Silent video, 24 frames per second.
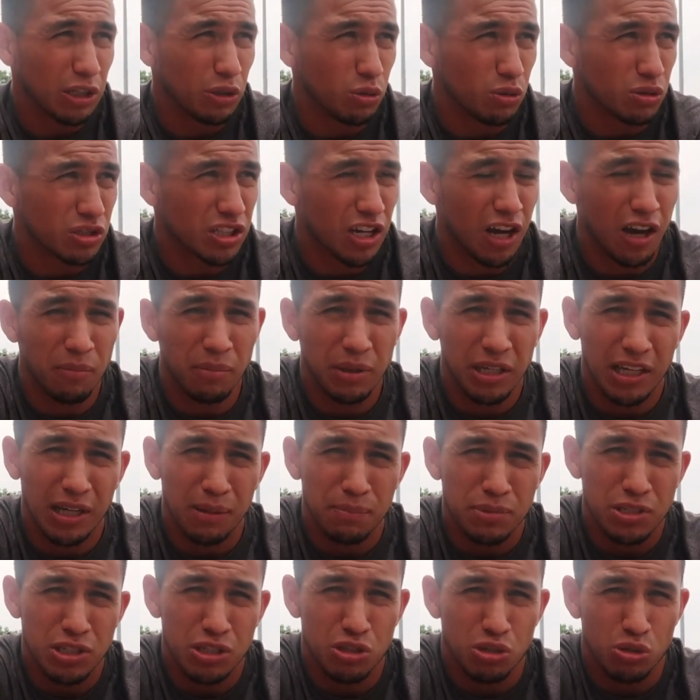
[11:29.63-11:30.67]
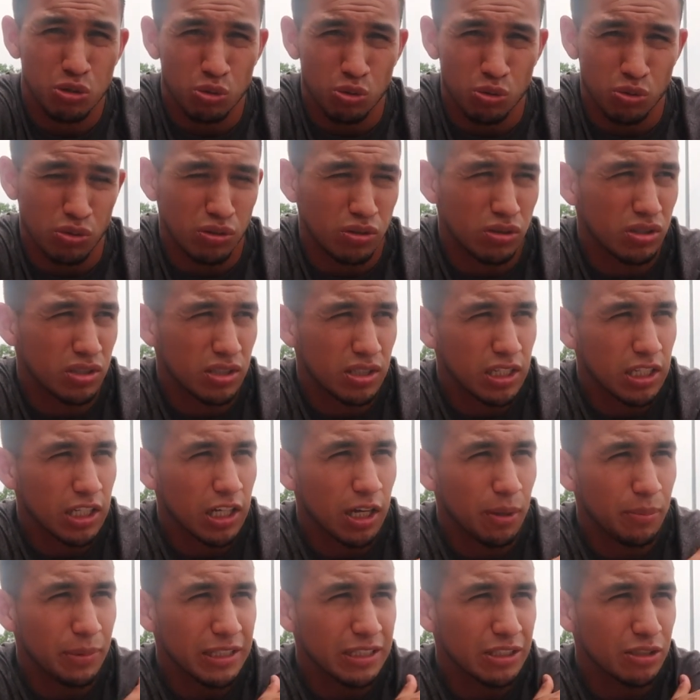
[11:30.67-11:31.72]
news coming up soon.
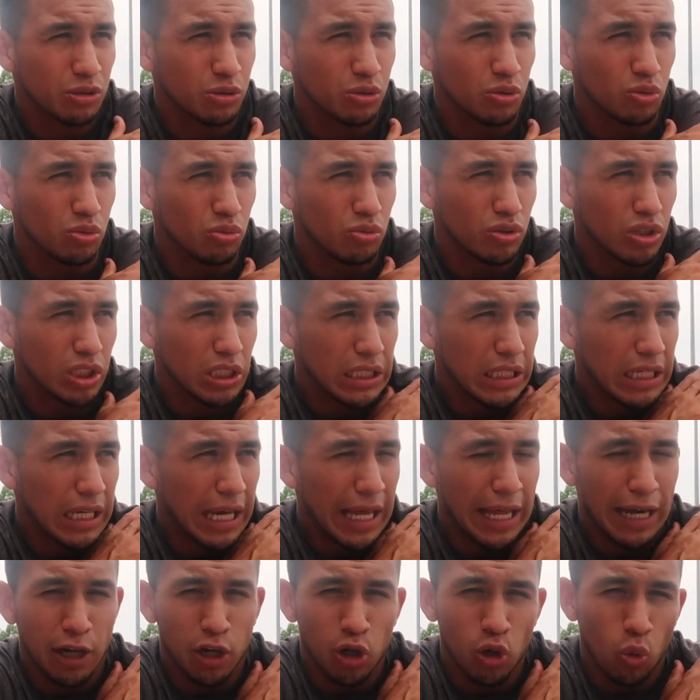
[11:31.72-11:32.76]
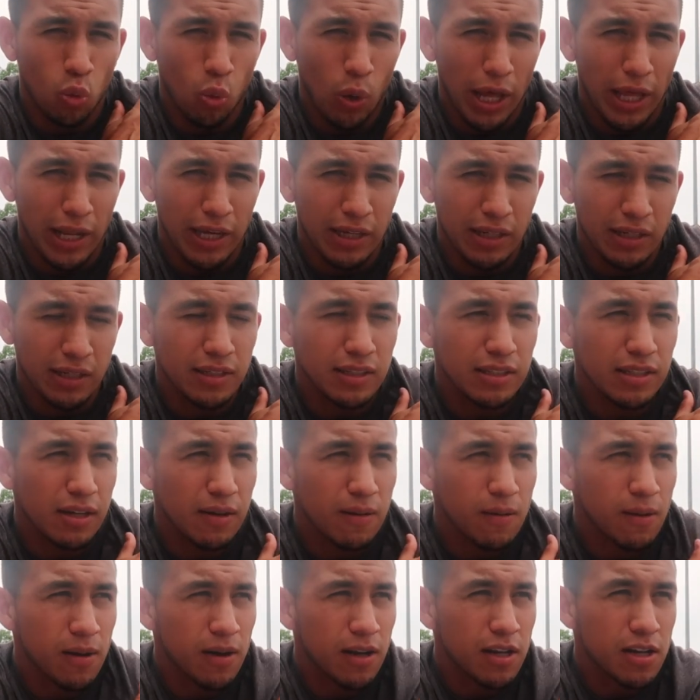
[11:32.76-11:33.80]
Coming soon. I don't know when,
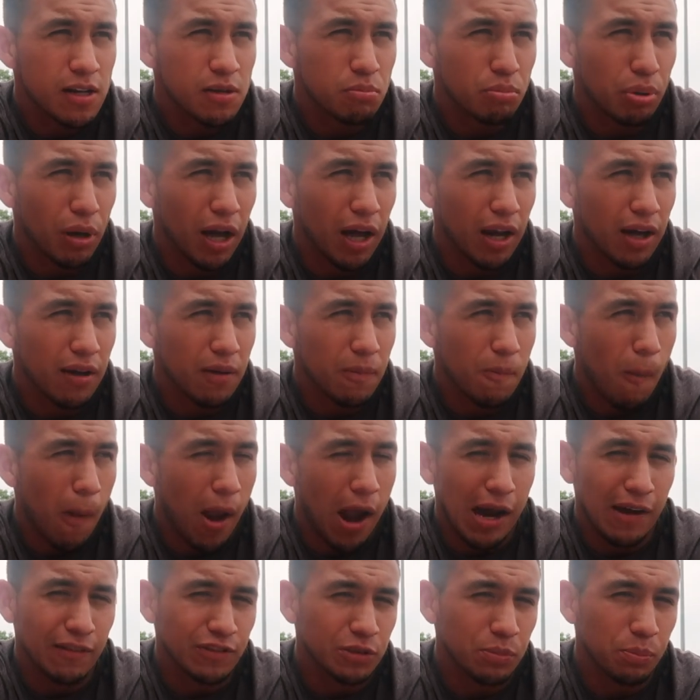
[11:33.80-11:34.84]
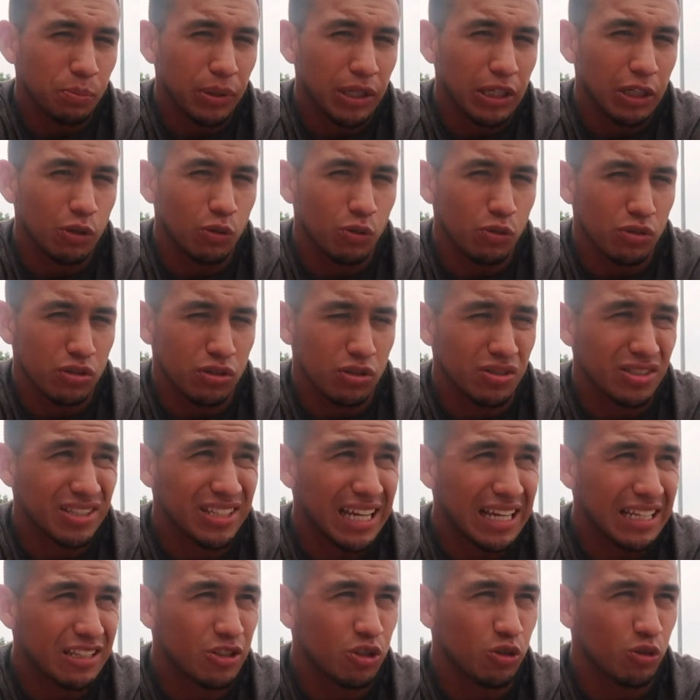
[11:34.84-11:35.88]
but I have some big news, so
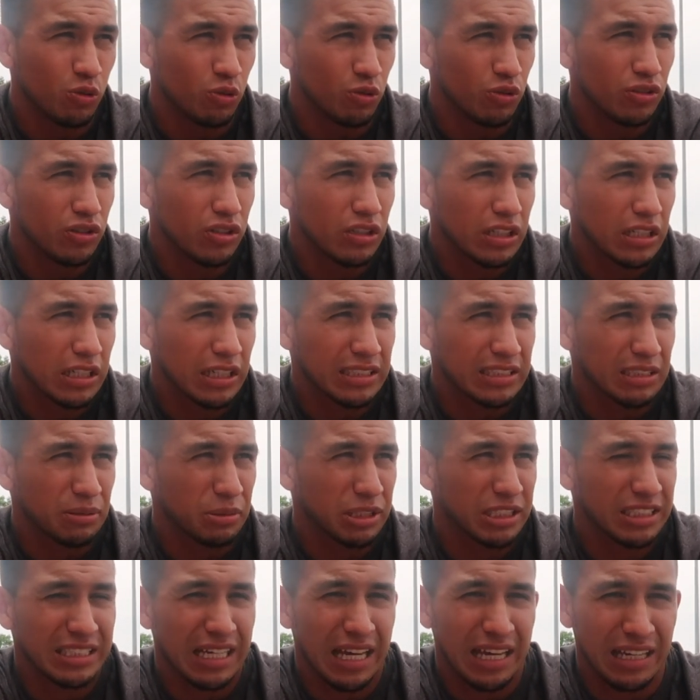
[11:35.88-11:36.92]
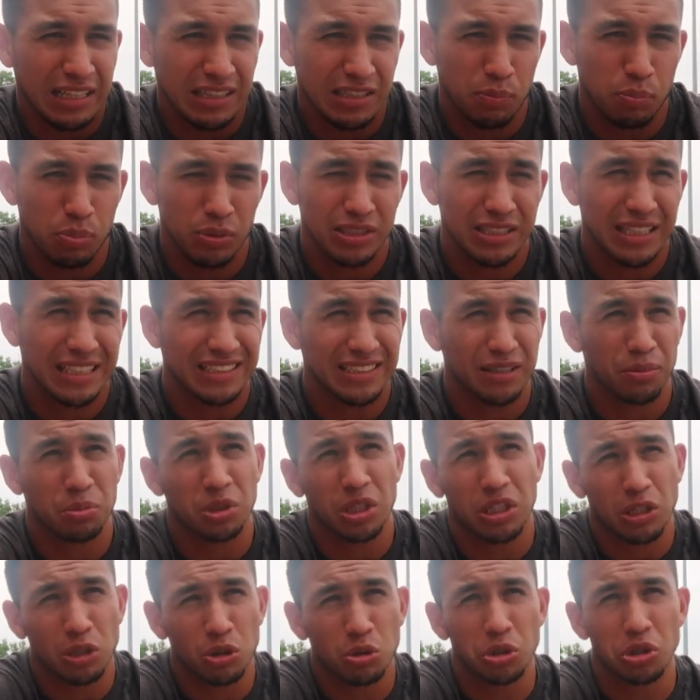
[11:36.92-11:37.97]
stay tuned because I'm excited to present
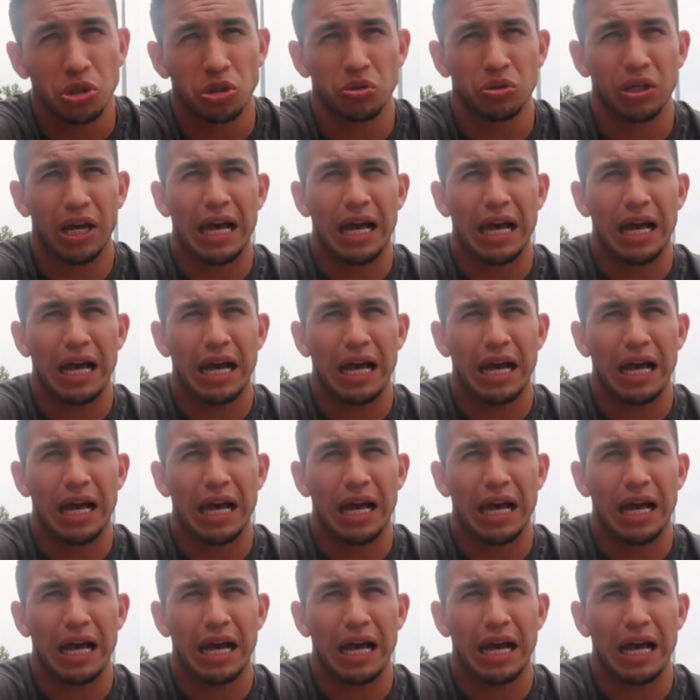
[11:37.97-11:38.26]
something new to you